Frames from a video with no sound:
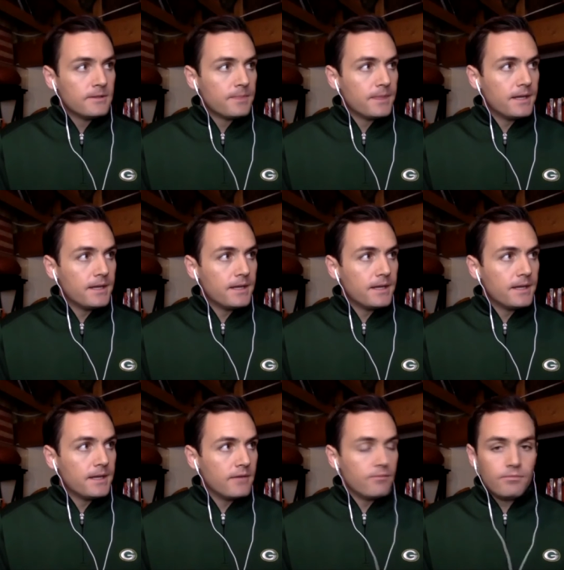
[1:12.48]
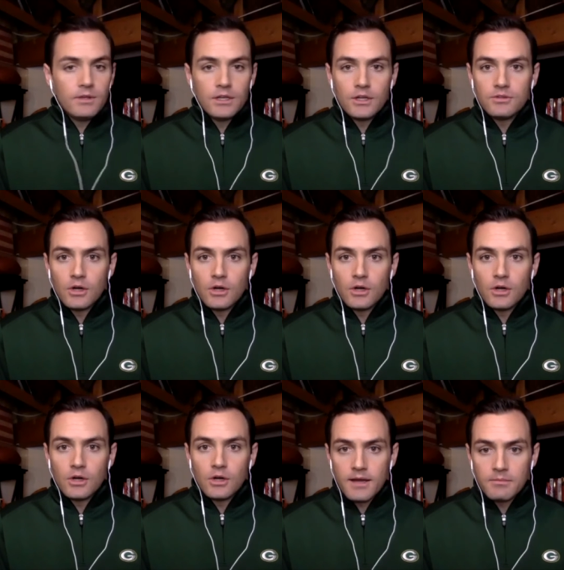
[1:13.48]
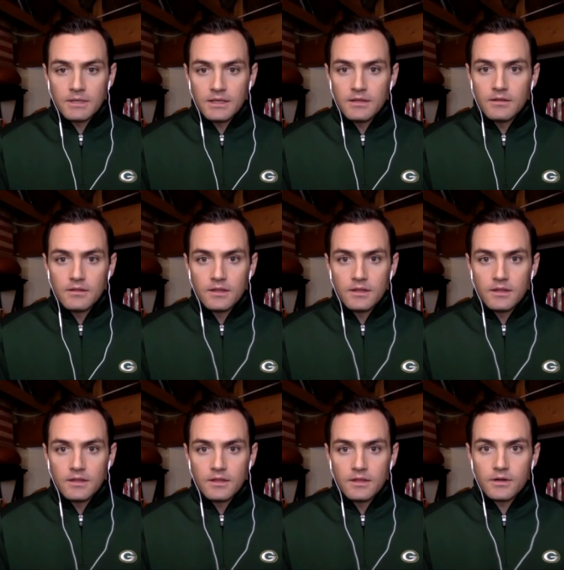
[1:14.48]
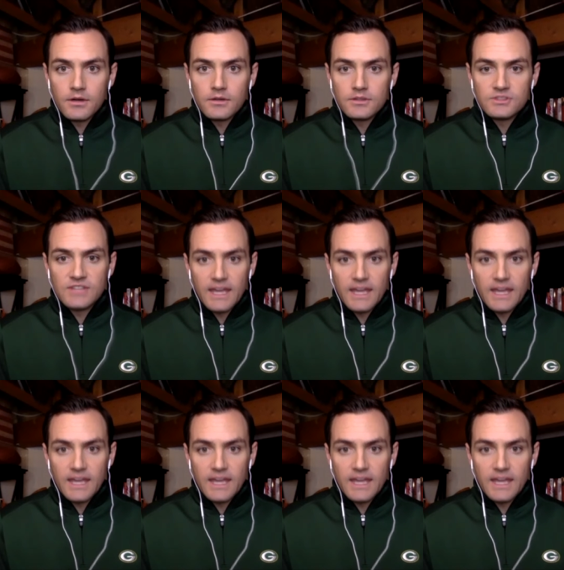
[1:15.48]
uh, you know, don't tread on me than other states,